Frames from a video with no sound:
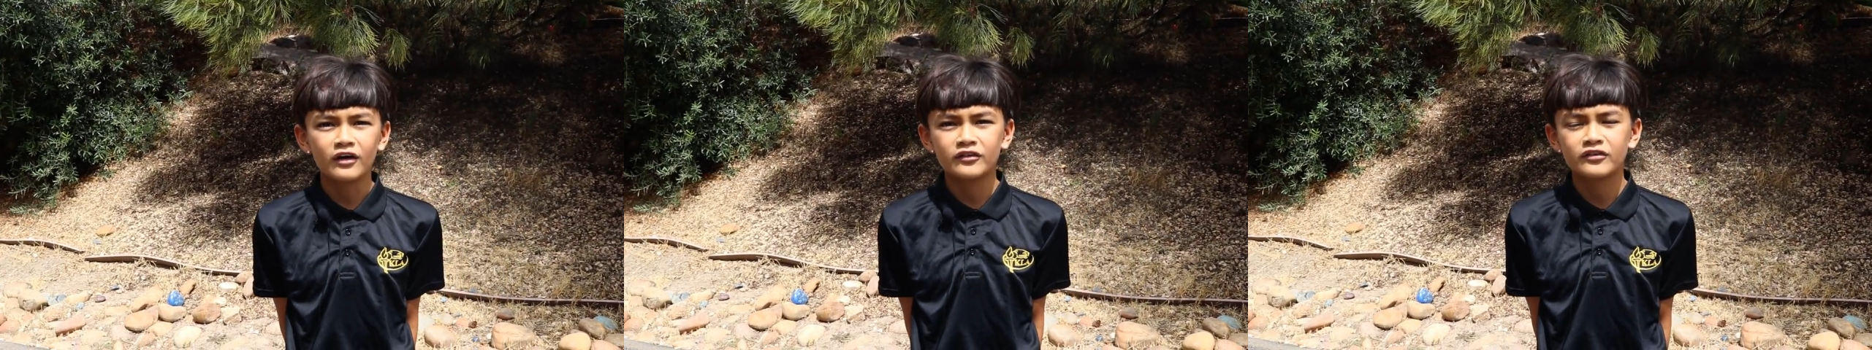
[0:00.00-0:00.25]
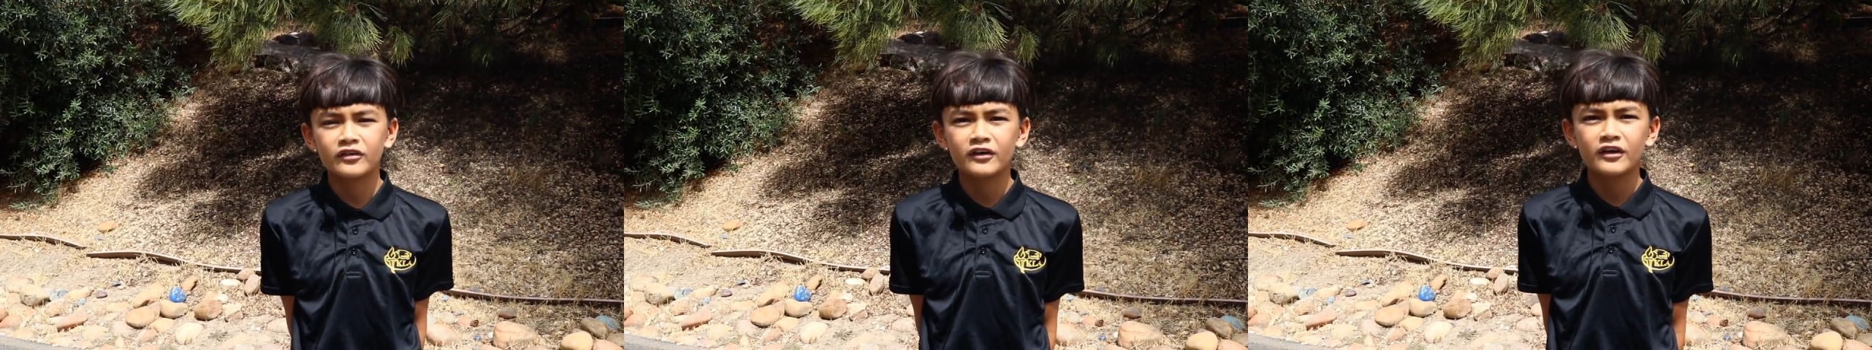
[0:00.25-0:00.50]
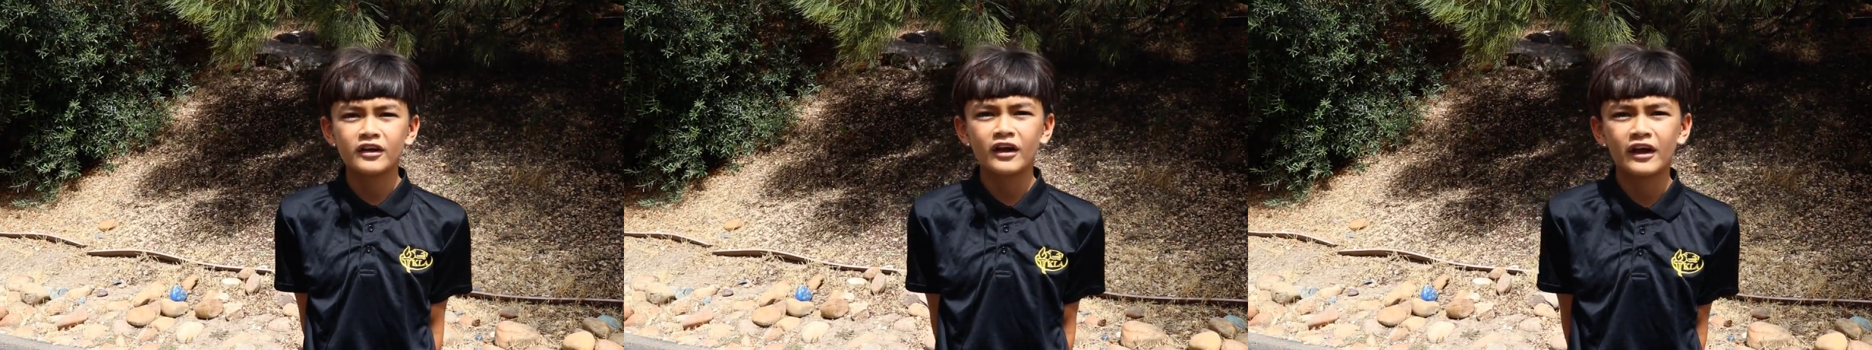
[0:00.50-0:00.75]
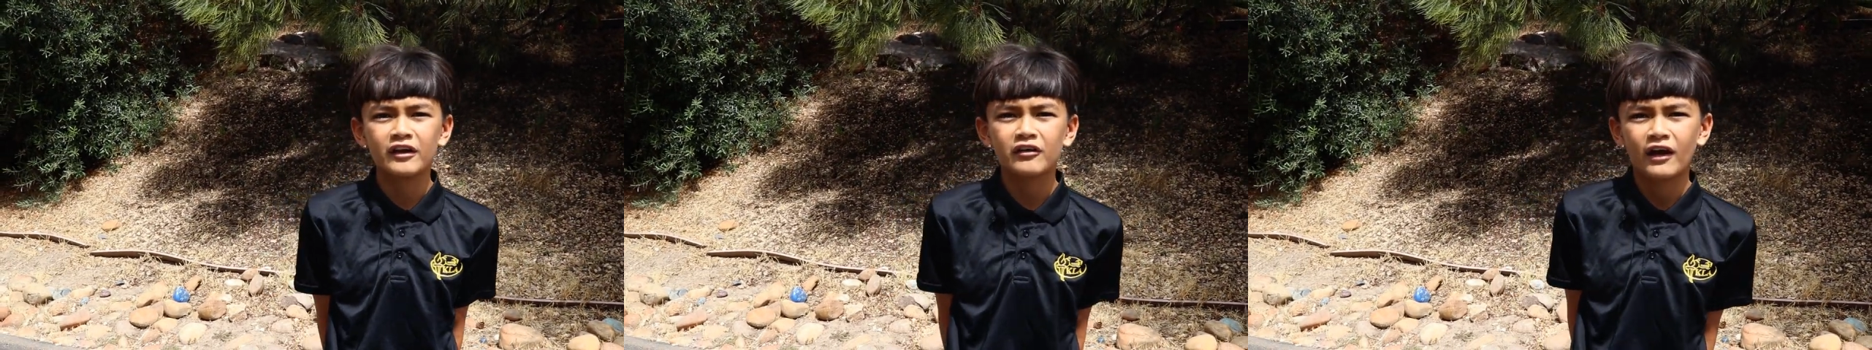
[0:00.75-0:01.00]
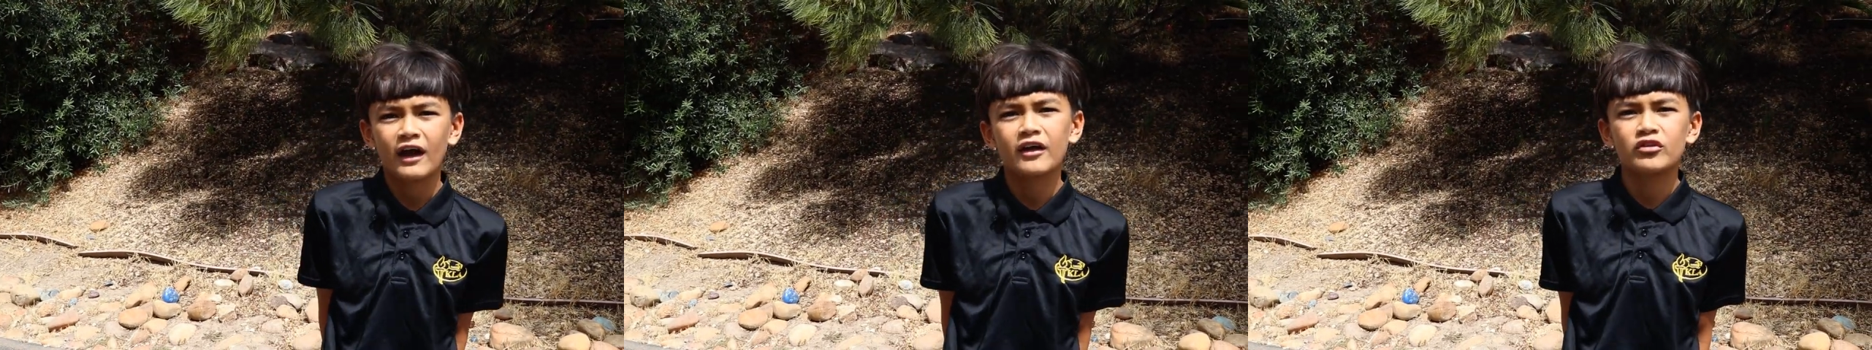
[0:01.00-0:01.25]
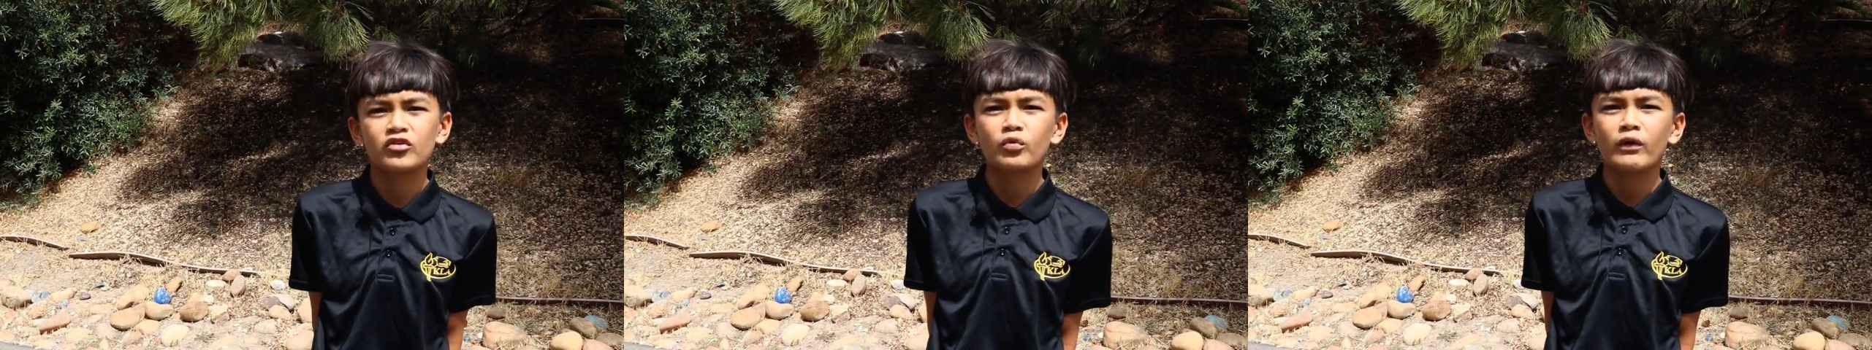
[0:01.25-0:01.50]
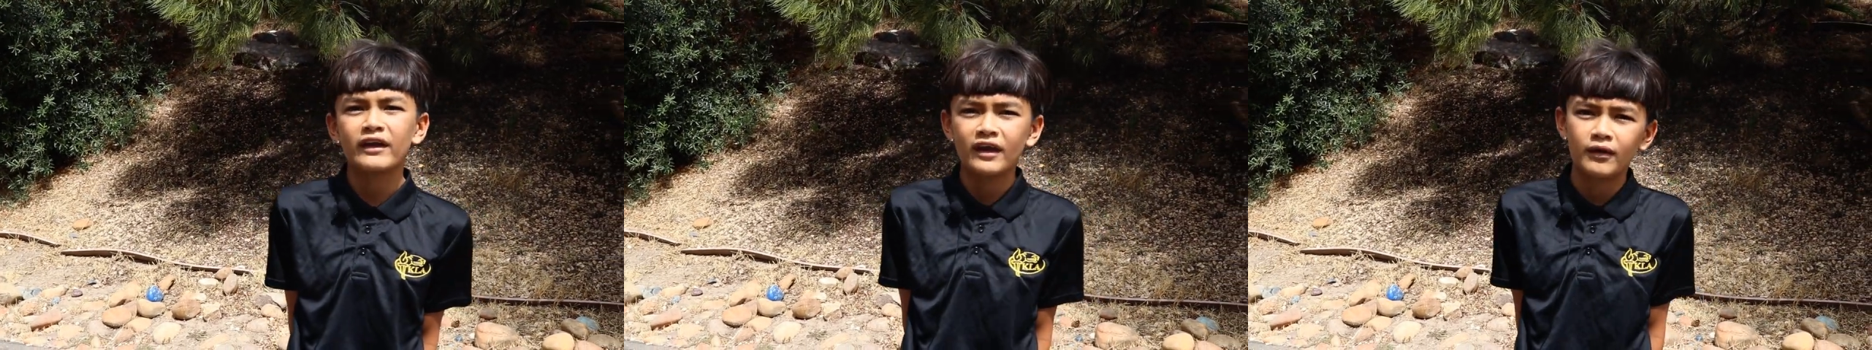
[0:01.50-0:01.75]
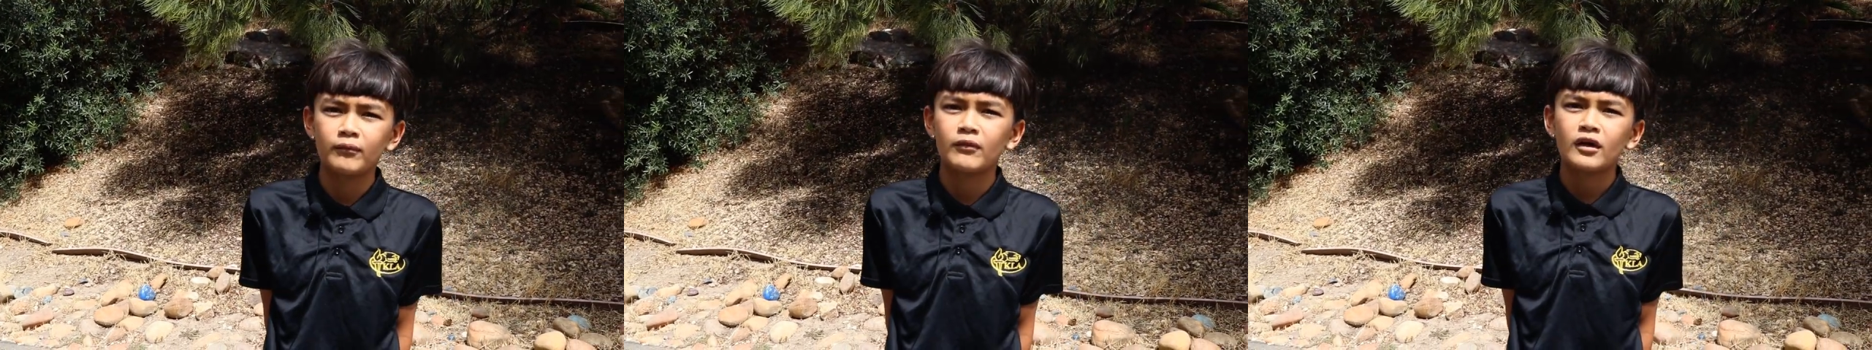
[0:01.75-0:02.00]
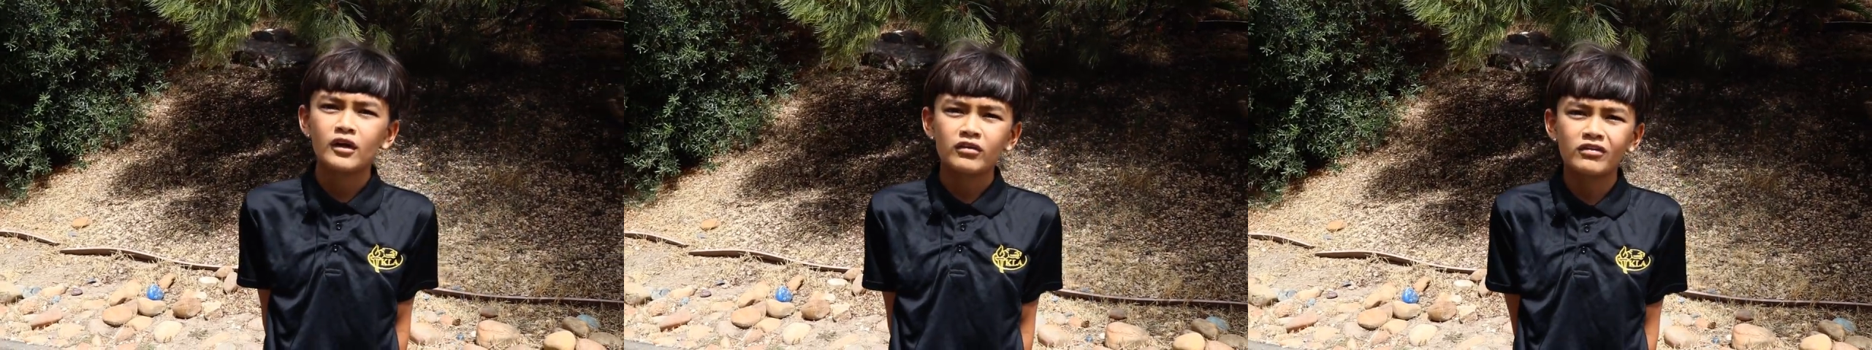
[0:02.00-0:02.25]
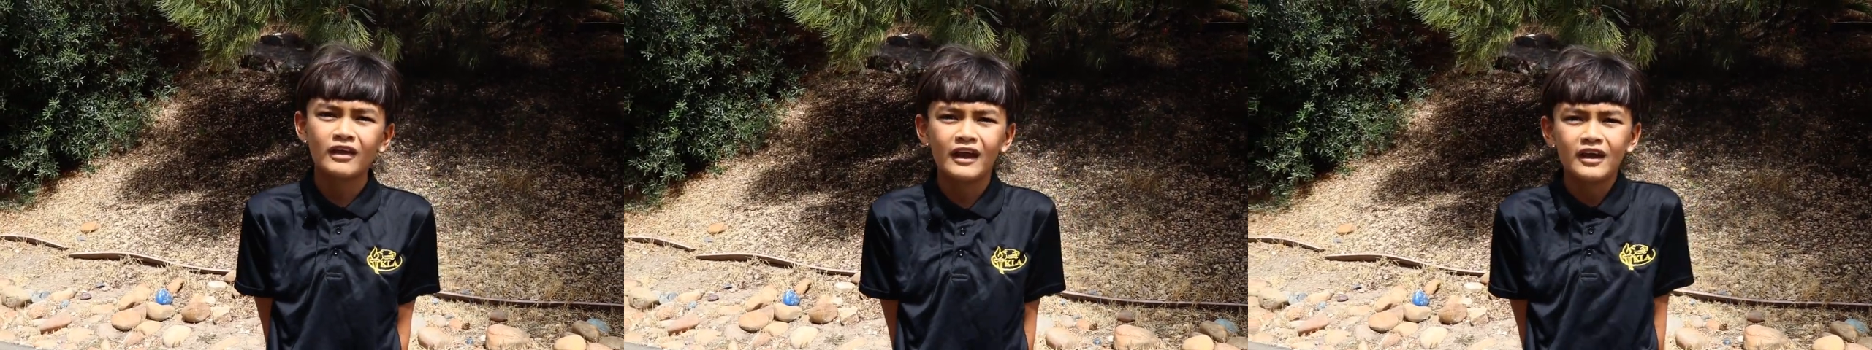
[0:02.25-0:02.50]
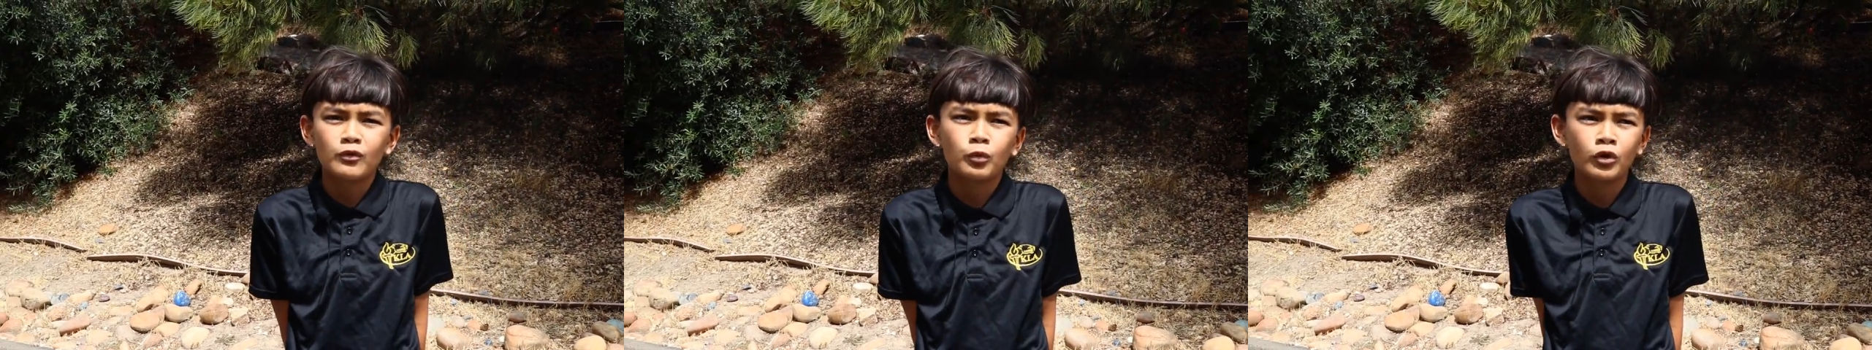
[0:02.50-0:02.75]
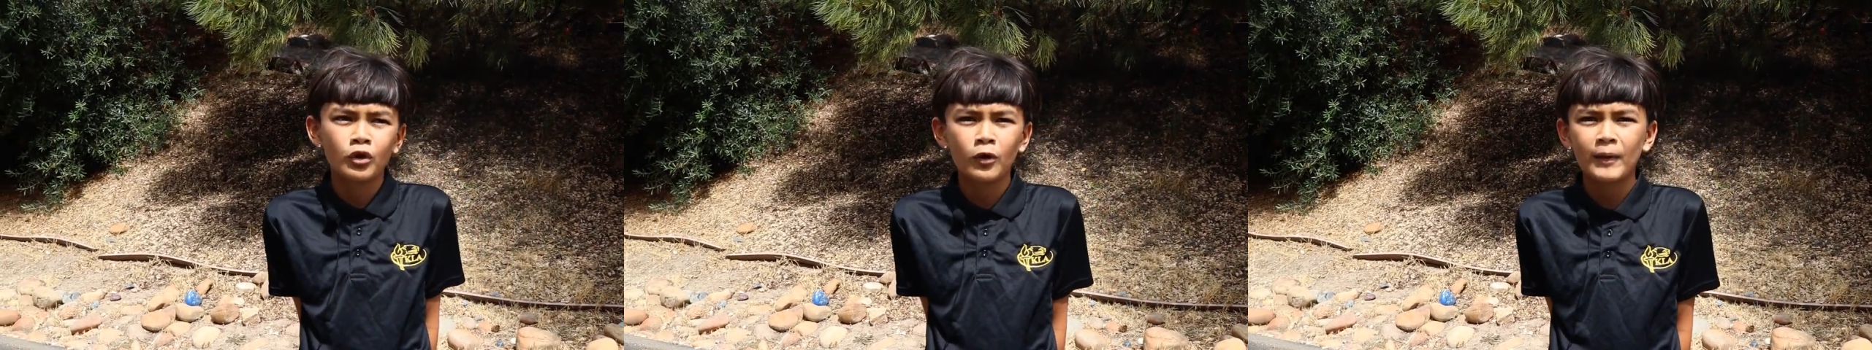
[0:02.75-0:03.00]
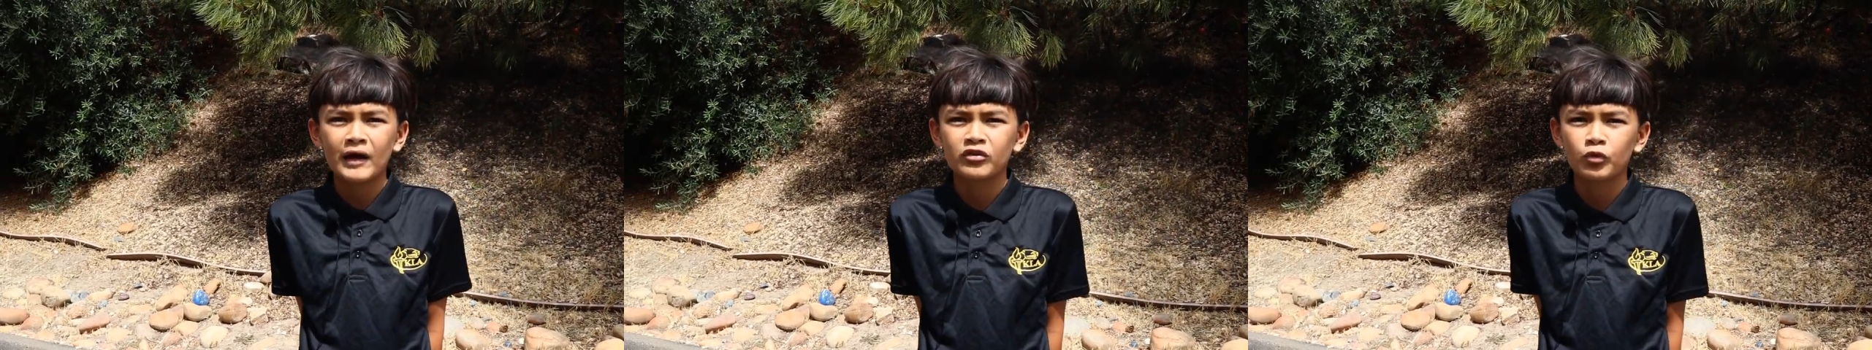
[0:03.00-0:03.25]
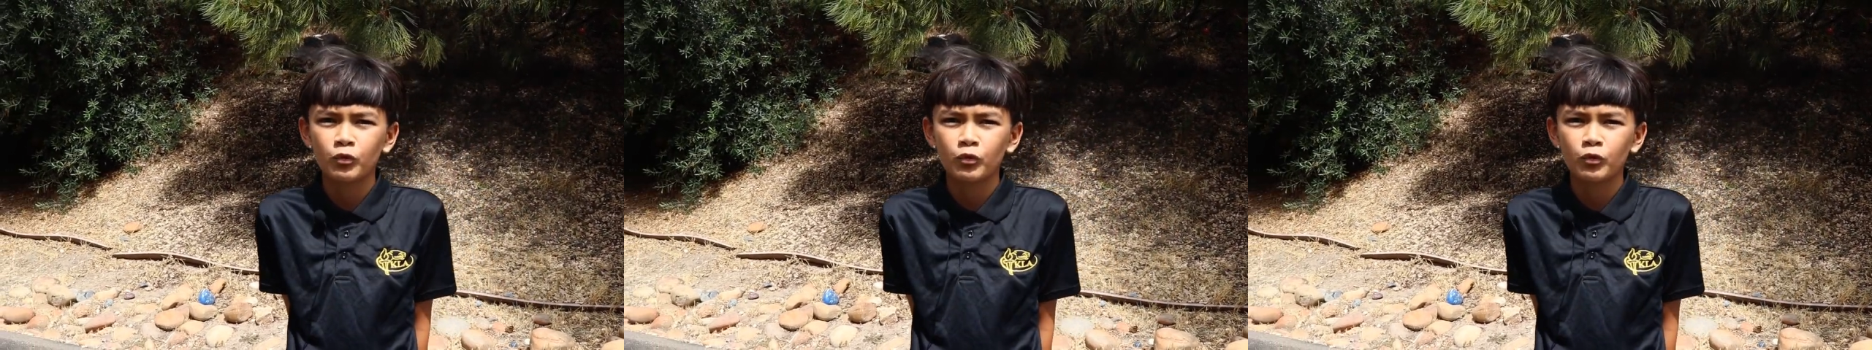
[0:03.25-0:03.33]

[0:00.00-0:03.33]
on Sunday night at 2 a.m. and we'll go back